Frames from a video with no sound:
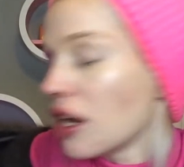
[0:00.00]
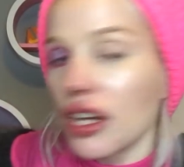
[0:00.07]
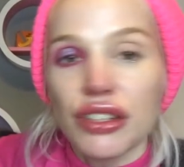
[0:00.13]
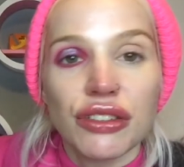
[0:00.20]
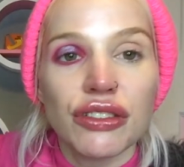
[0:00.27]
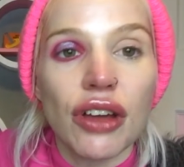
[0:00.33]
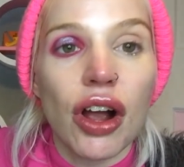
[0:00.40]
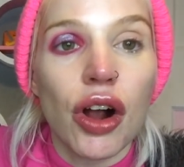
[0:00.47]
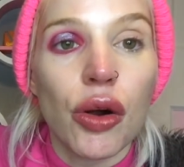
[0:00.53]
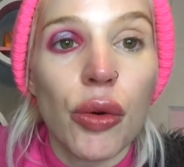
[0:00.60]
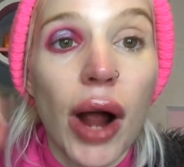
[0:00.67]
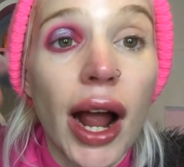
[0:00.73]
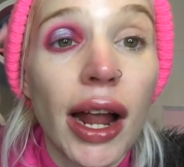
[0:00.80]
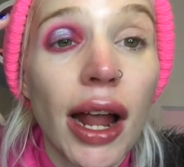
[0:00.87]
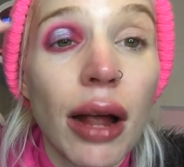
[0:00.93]
So,
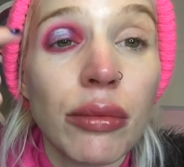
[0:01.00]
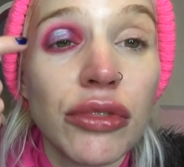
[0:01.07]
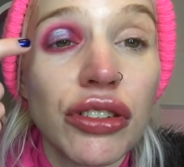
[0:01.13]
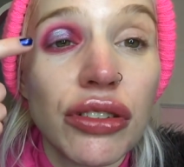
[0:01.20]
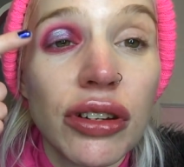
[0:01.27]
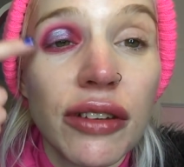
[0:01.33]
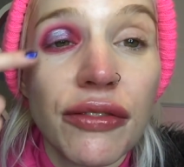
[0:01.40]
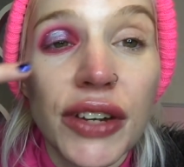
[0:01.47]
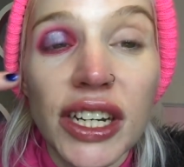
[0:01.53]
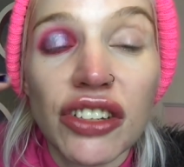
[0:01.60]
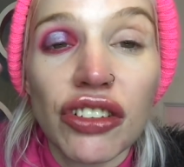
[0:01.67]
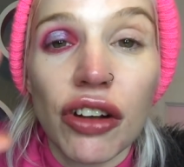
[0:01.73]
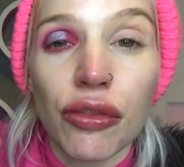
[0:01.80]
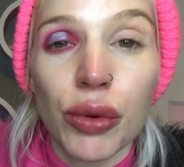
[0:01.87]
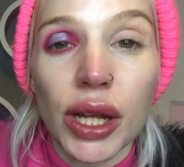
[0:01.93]
I am just going to
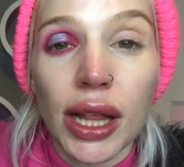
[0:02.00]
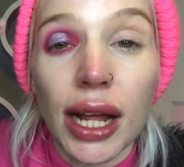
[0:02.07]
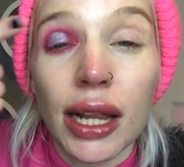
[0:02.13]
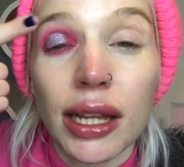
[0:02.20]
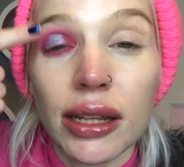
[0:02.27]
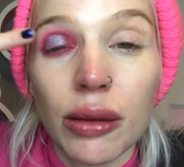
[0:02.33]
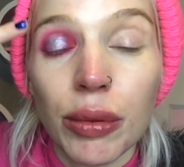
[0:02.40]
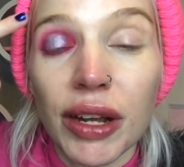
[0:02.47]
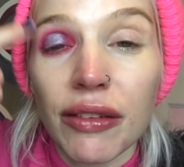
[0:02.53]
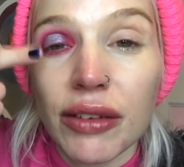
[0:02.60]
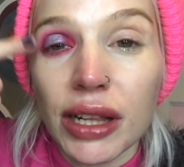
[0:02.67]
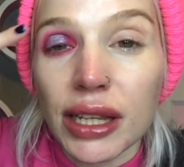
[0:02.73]
finish off with a little bit of